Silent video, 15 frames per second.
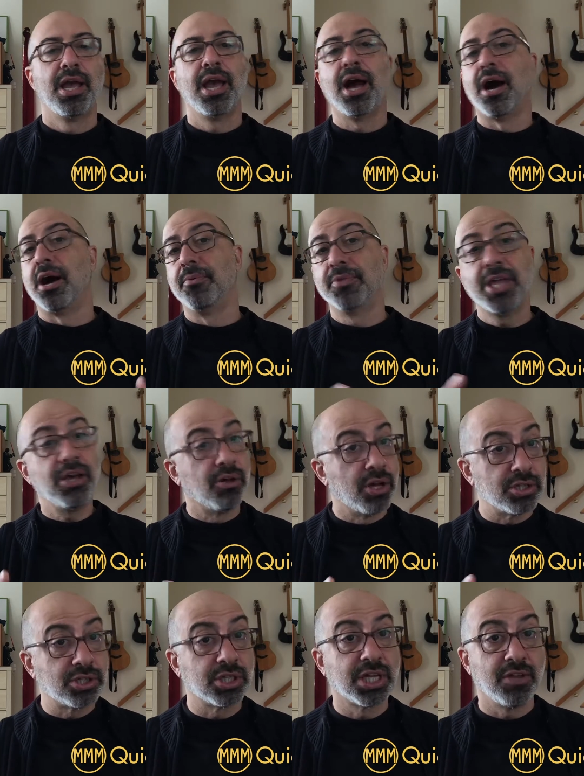They'll
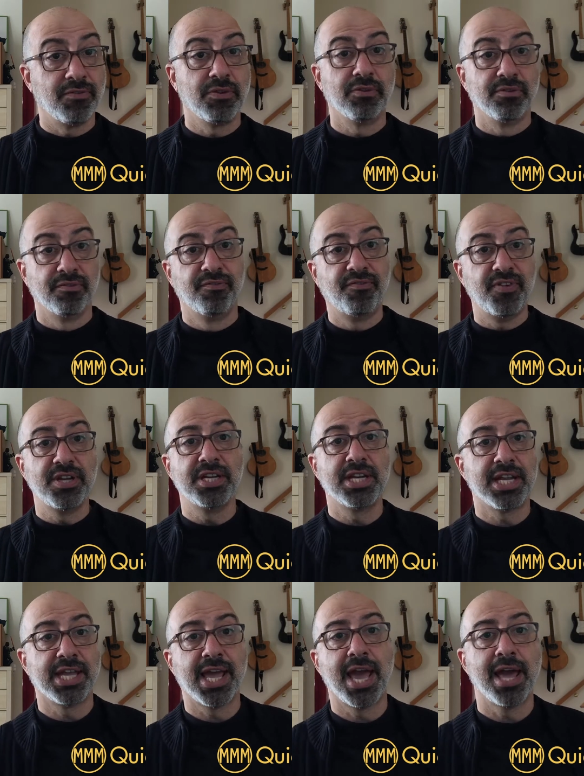also give you
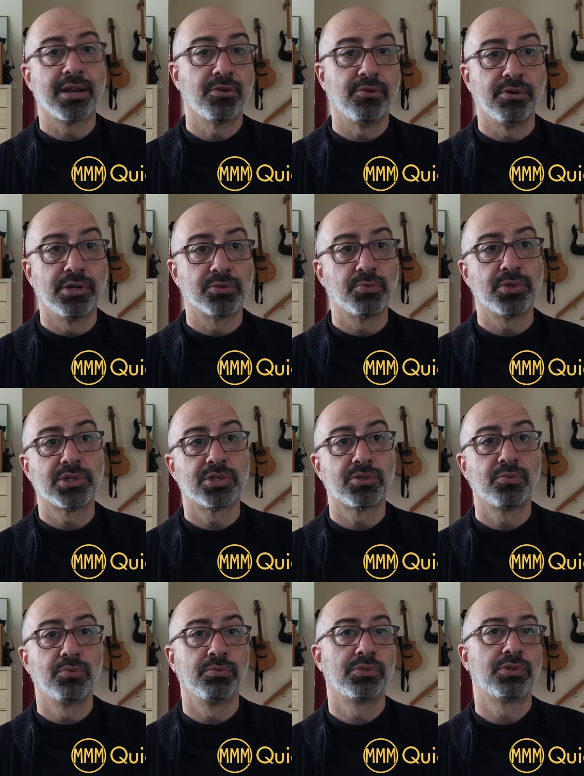affinity categories,
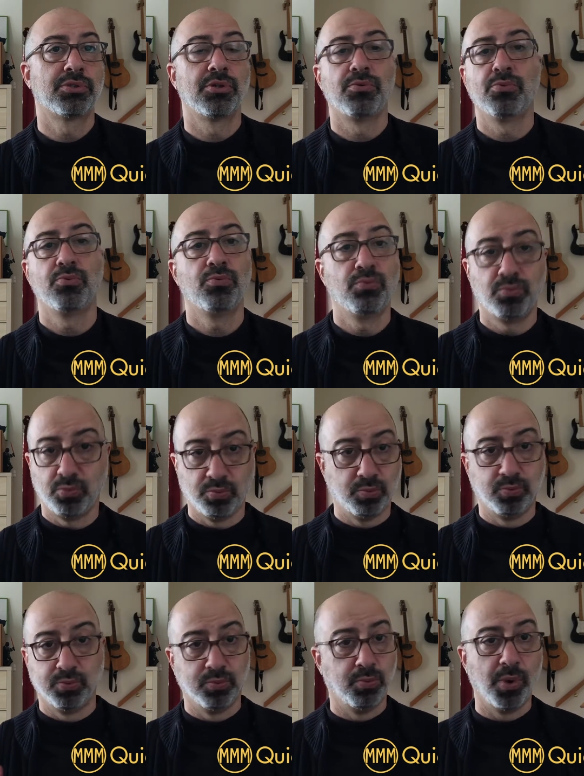
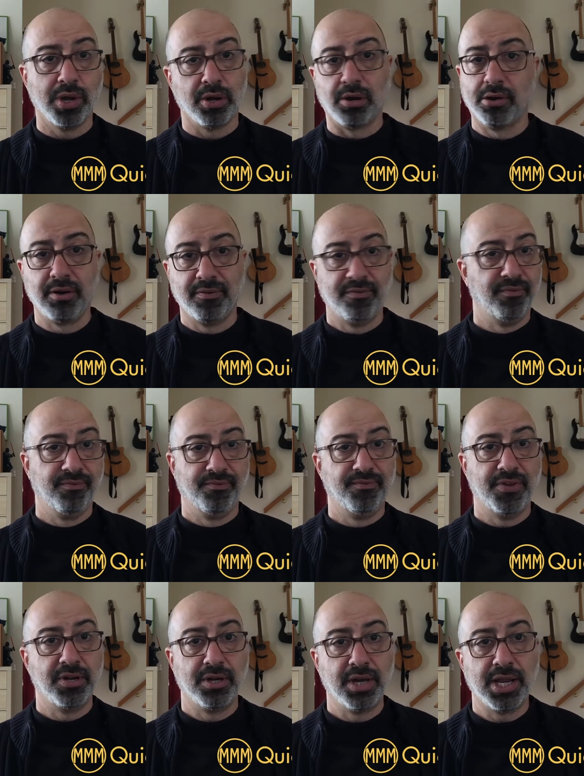what are
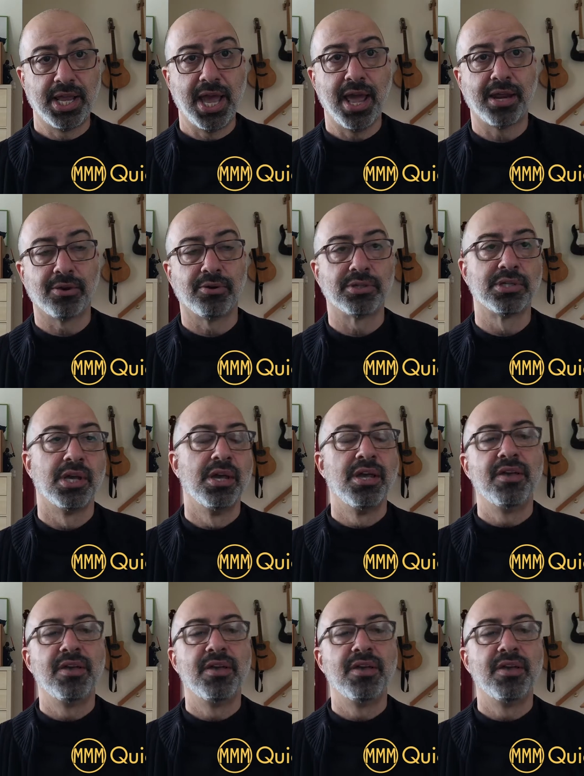affinity categories?